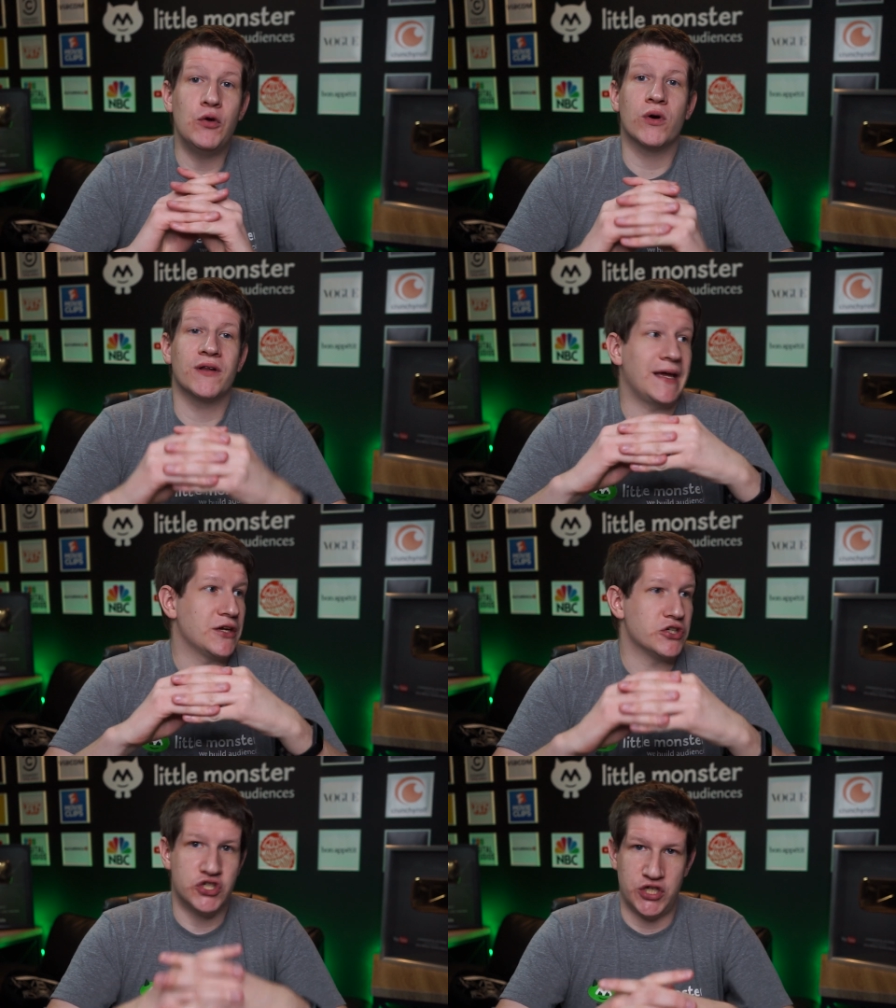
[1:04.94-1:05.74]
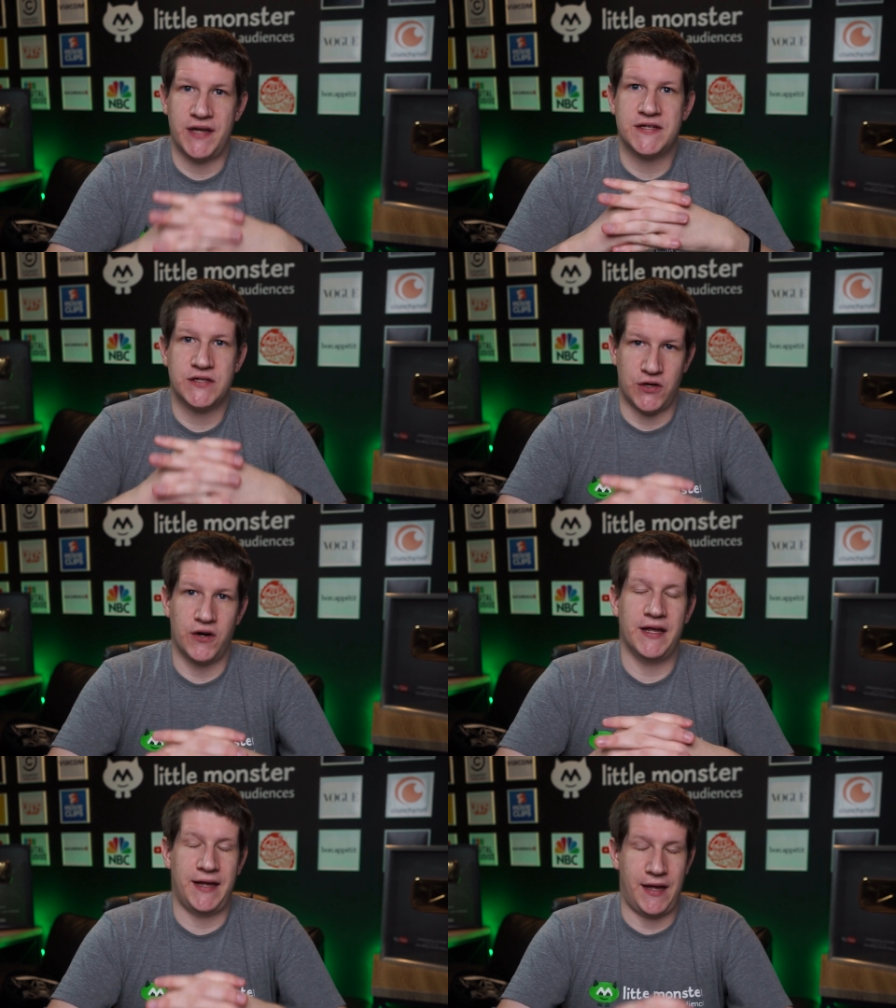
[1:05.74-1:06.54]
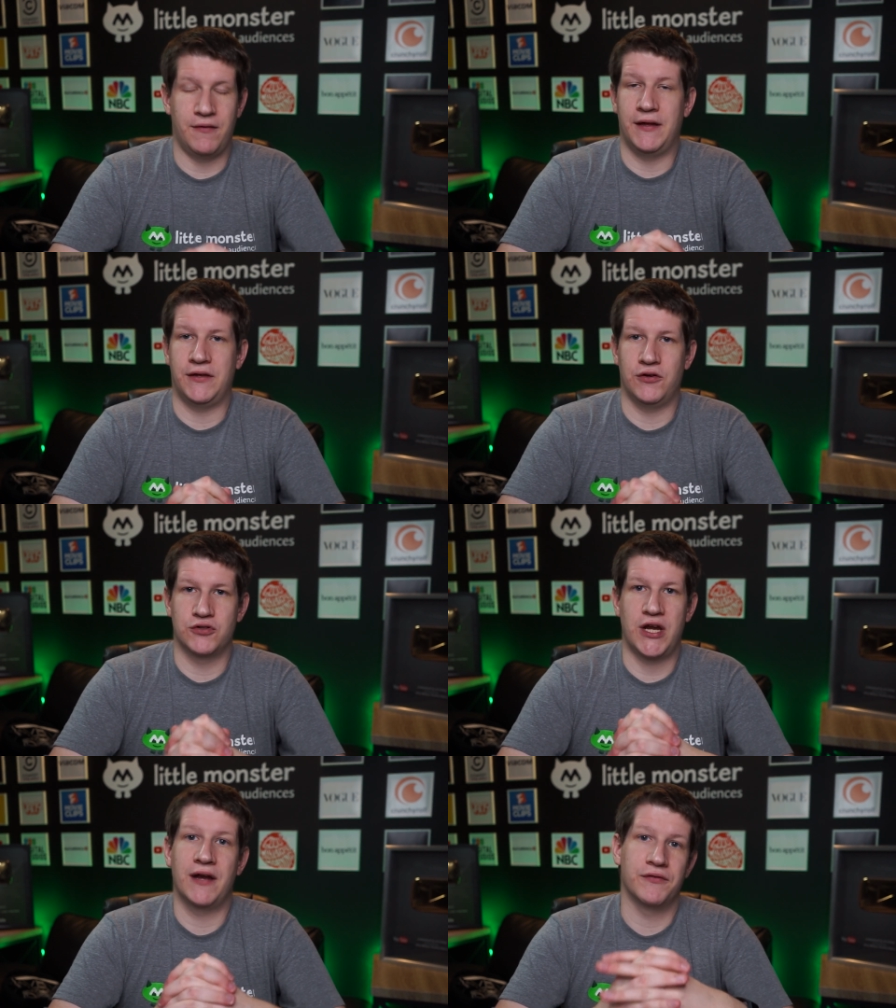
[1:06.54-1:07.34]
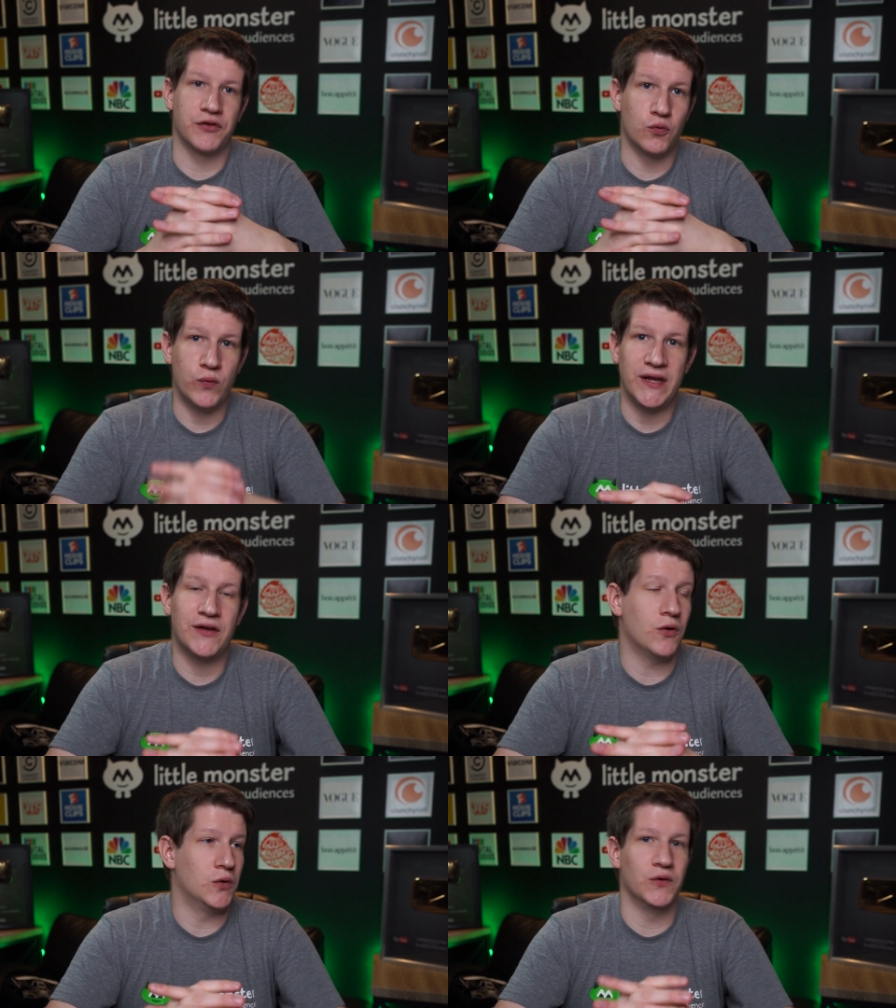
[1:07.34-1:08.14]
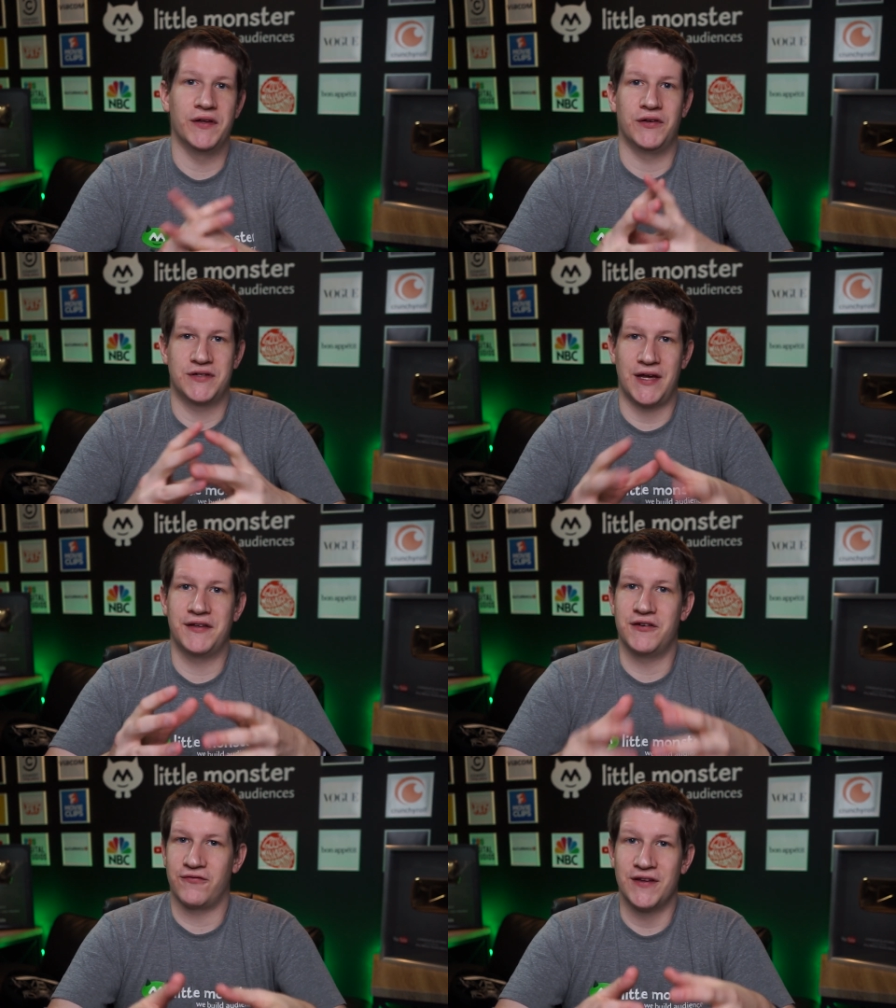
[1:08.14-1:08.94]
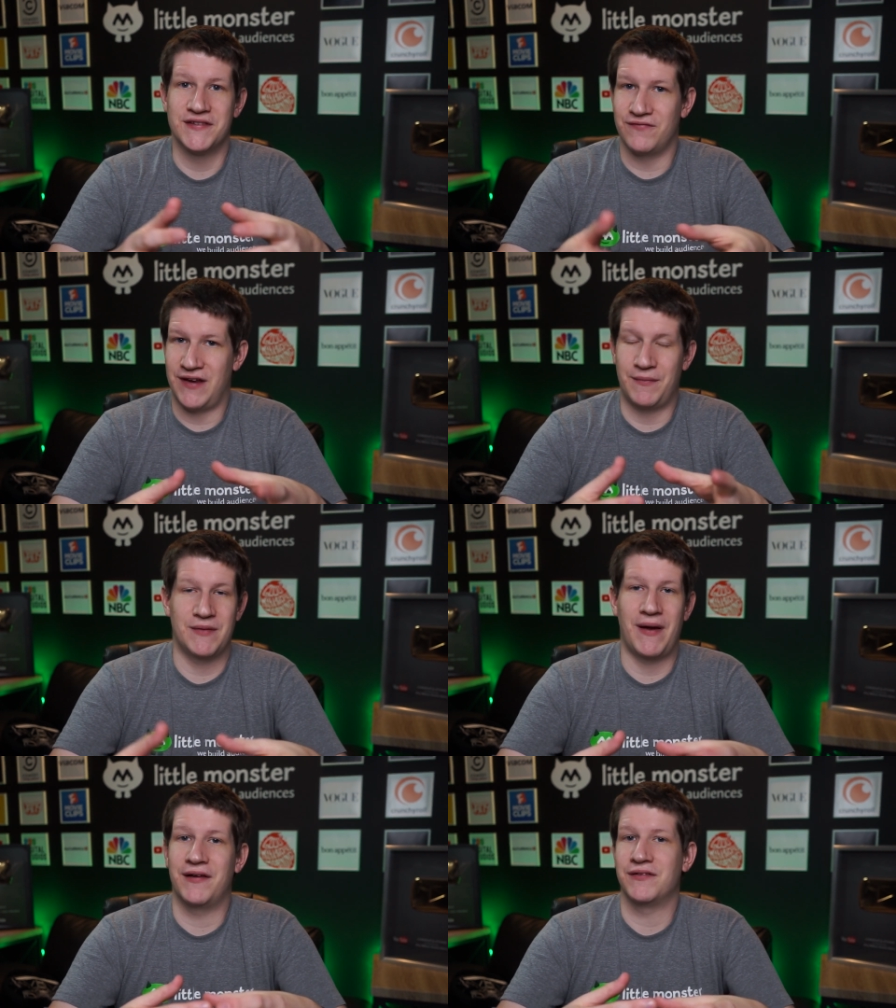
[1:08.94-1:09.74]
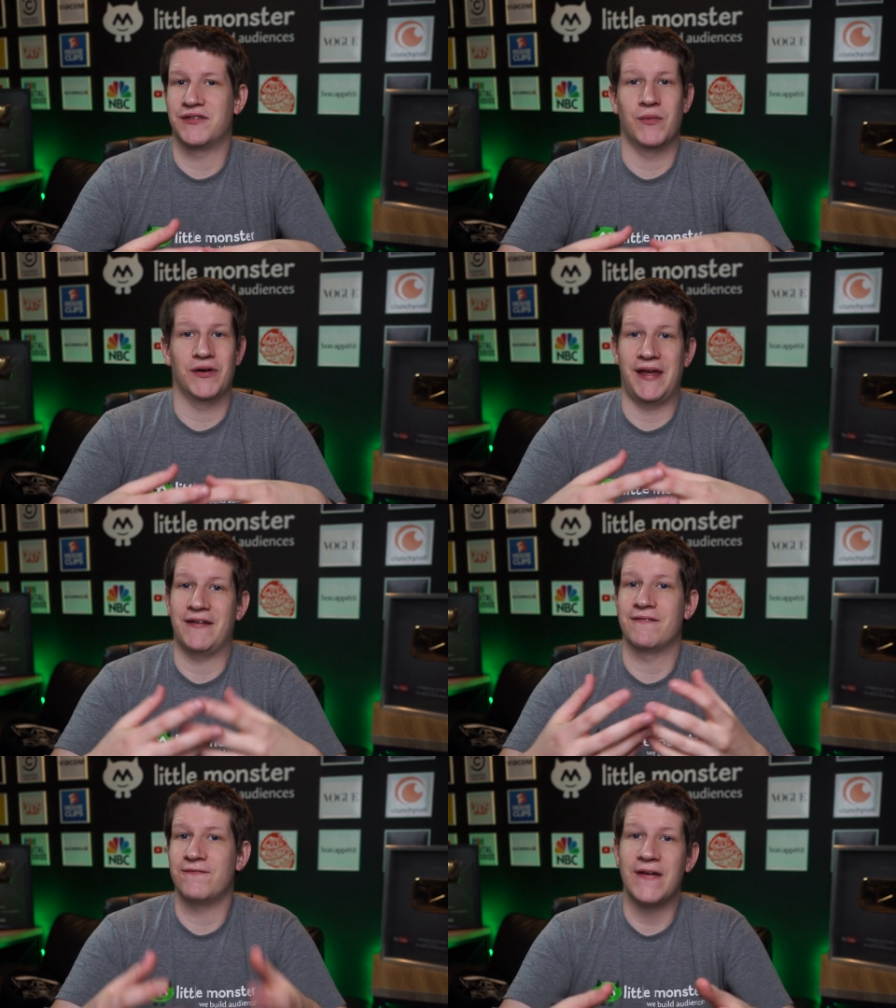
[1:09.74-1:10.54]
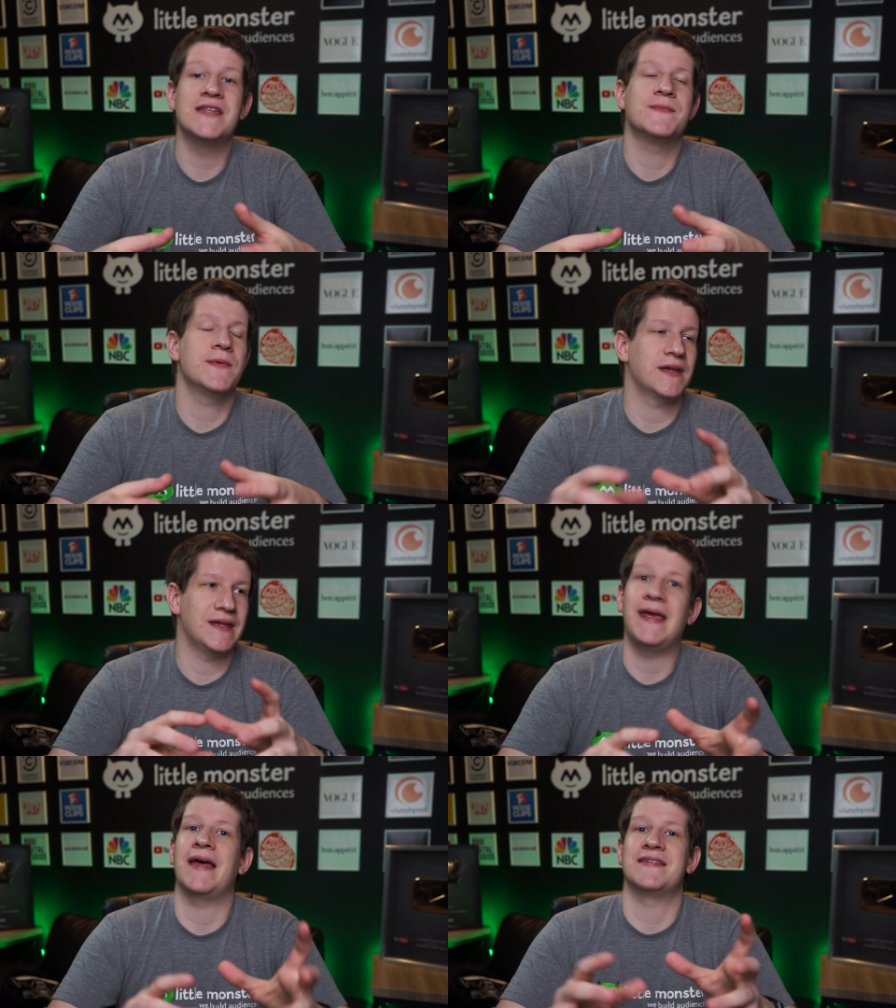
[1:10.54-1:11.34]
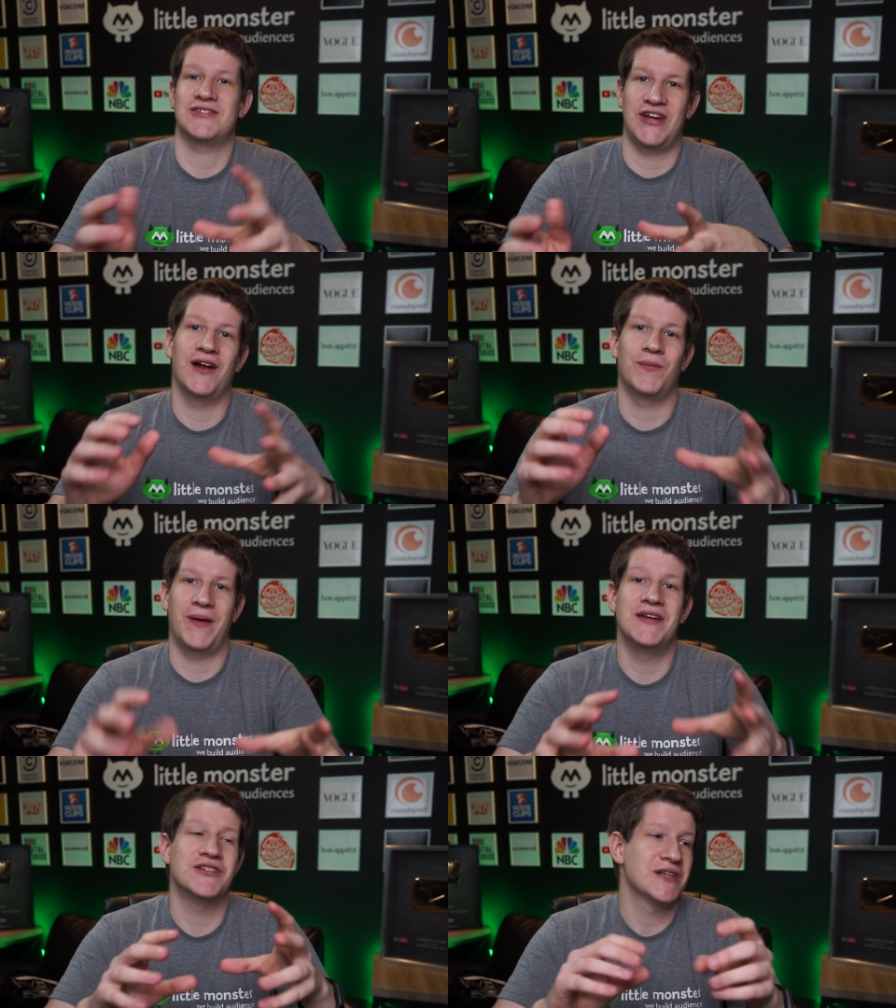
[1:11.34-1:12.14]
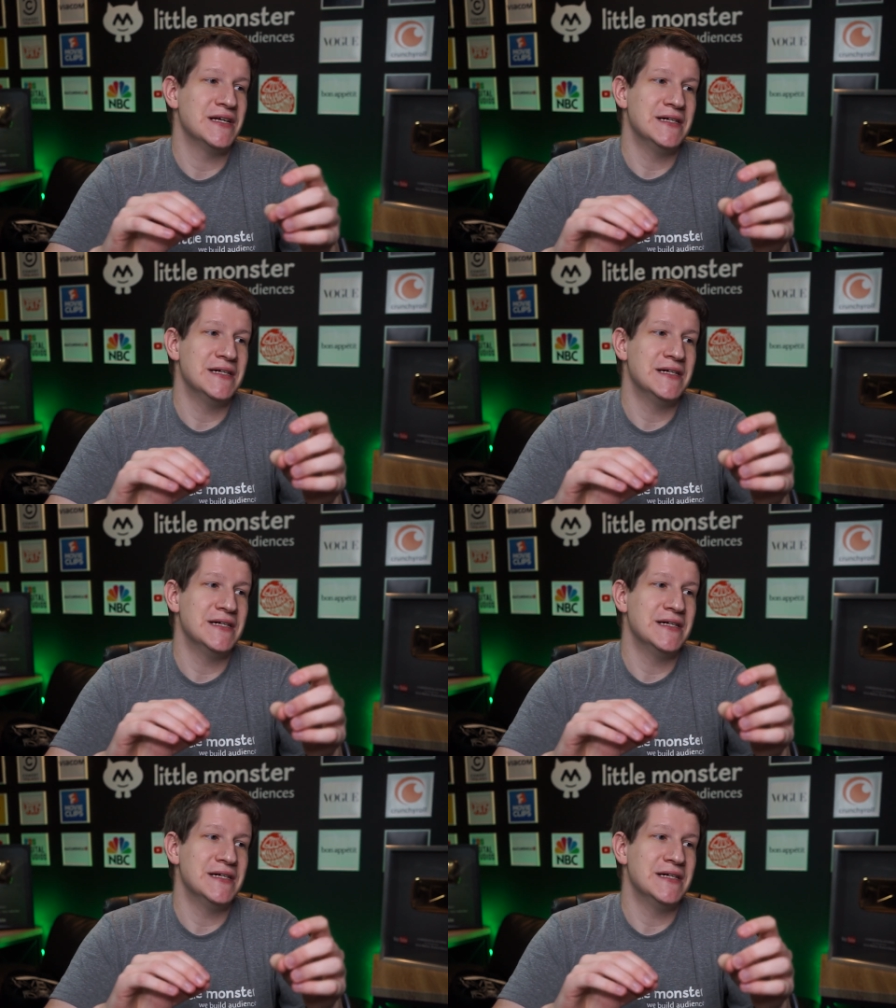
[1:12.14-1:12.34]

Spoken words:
you are like just starting out, like your channel's a week old and you're telling your friends and family about it somewhere like Facebook, yes, channel pages